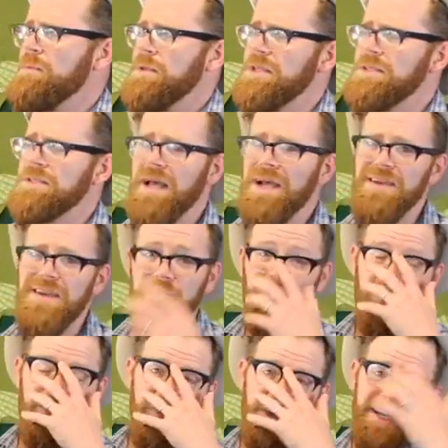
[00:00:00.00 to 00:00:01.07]
It's not,
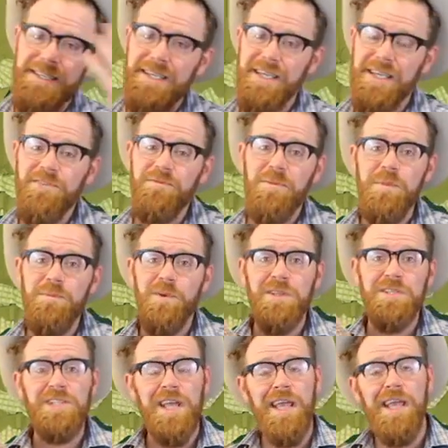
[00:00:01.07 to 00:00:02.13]
we need to give people a
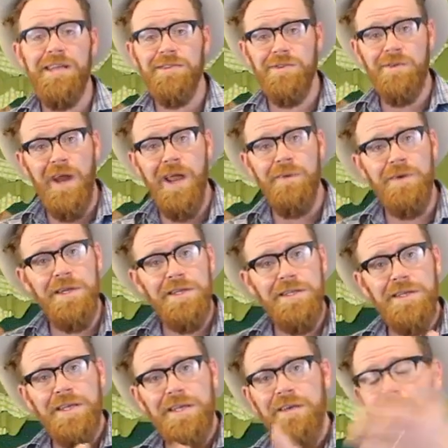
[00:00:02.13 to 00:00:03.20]
chance, right? We need
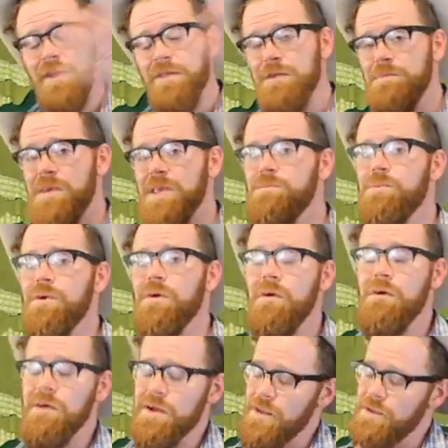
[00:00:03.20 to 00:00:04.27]
to give other people
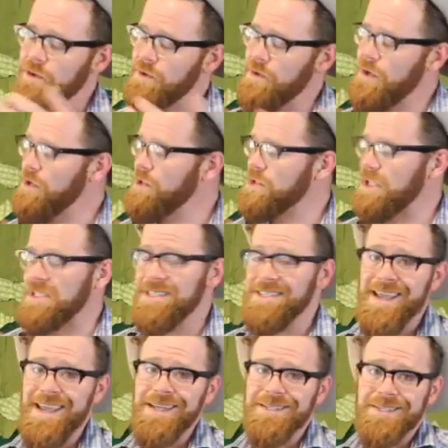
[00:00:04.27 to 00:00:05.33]
and other critters a
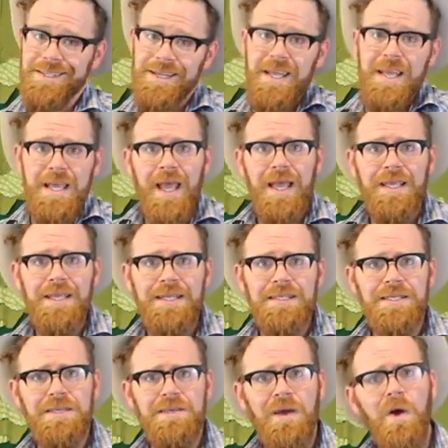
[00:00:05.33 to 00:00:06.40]
chance and get
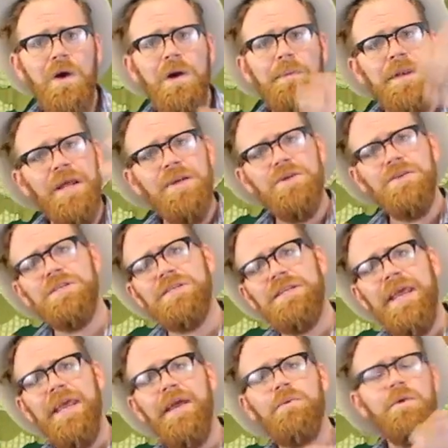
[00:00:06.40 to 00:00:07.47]
to know them and
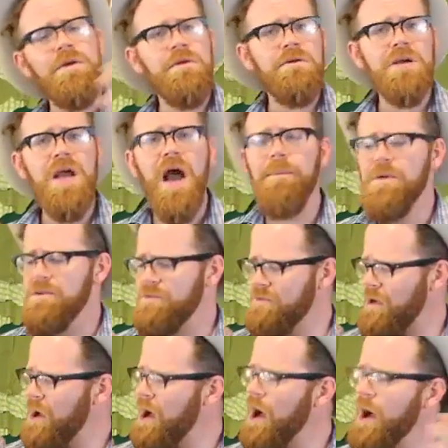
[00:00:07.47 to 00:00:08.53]
understand where they're coming
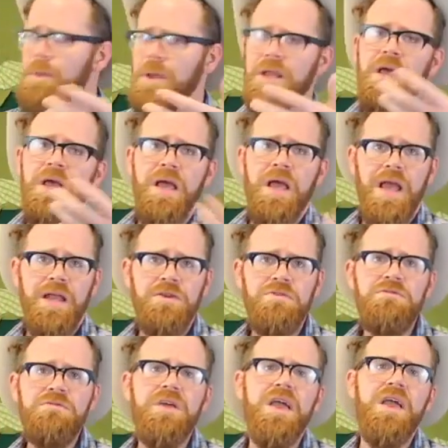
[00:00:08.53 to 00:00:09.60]
from and
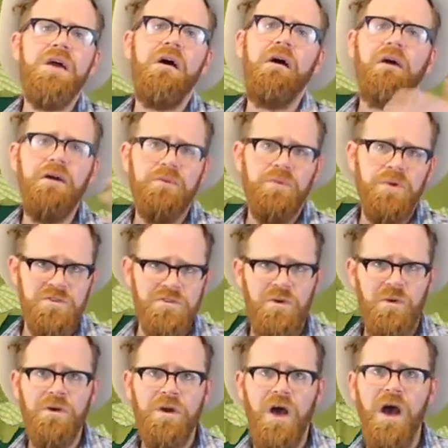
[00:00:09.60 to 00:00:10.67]
who they are and what's
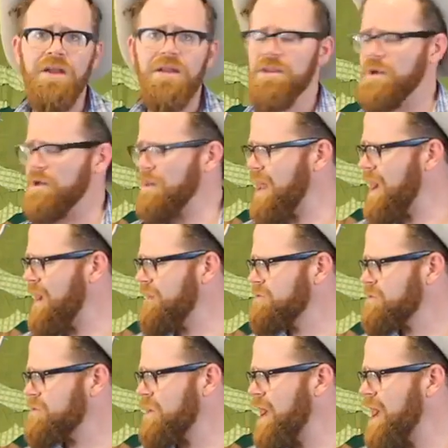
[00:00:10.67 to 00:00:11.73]
going on in their lives,
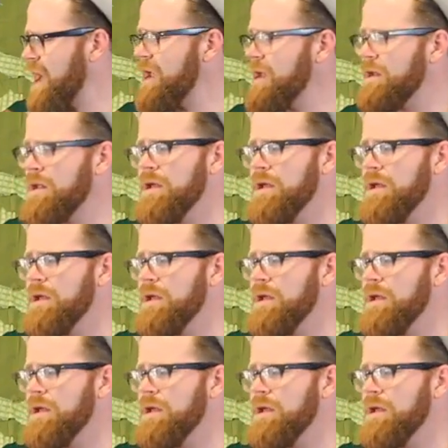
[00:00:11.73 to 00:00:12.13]
right?